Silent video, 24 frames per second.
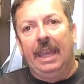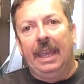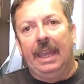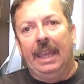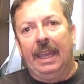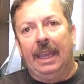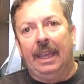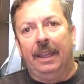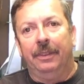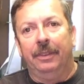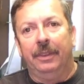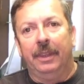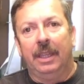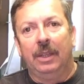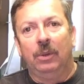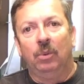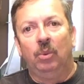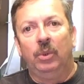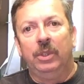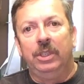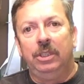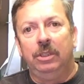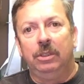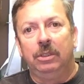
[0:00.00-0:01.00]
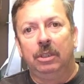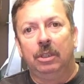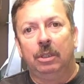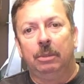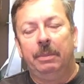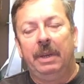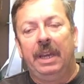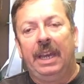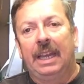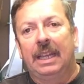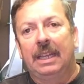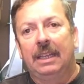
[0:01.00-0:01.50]
and then when you go
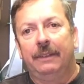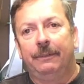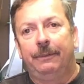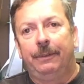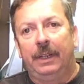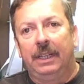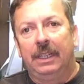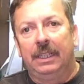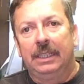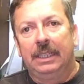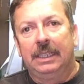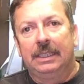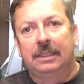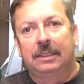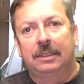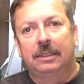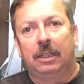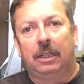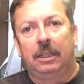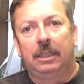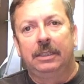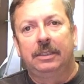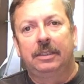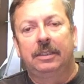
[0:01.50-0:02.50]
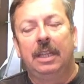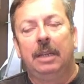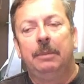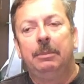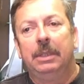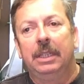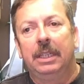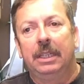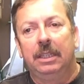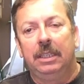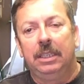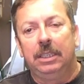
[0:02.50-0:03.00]
back and finally start
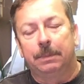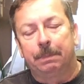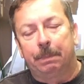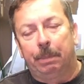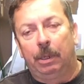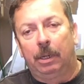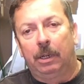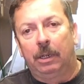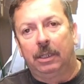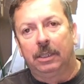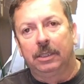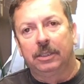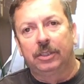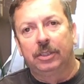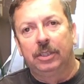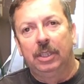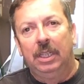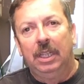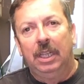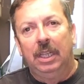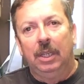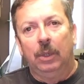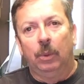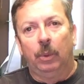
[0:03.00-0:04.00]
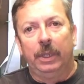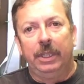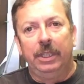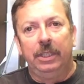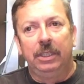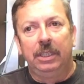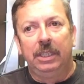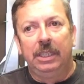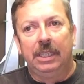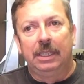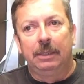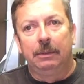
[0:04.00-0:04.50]
assembling these parts, while
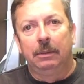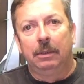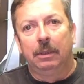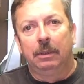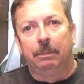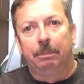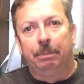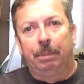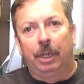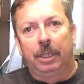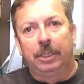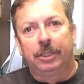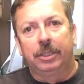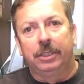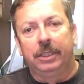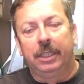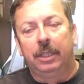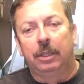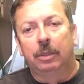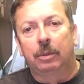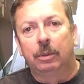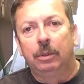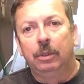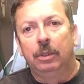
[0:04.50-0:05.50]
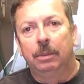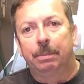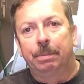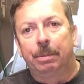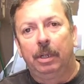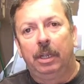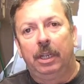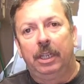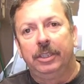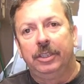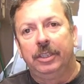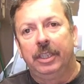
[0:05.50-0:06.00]
you get partially through the
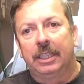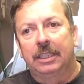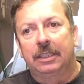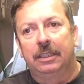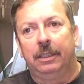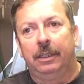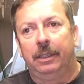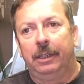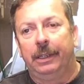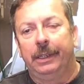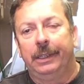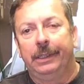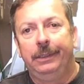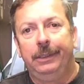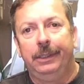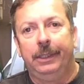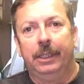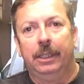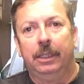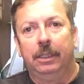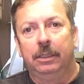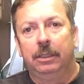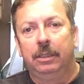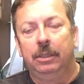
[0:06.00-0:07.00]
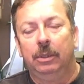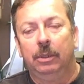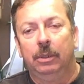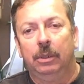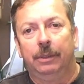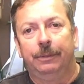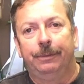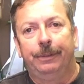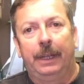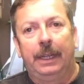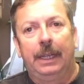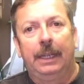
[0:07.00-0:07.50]
project and are a year or two
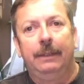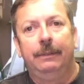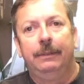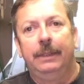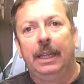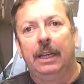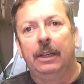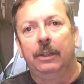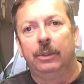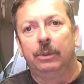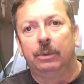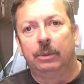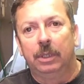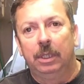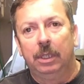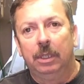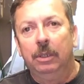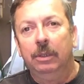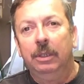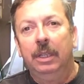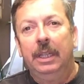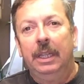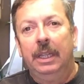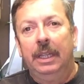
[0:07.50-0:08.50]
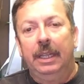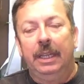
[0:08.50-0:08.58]
or five down the road,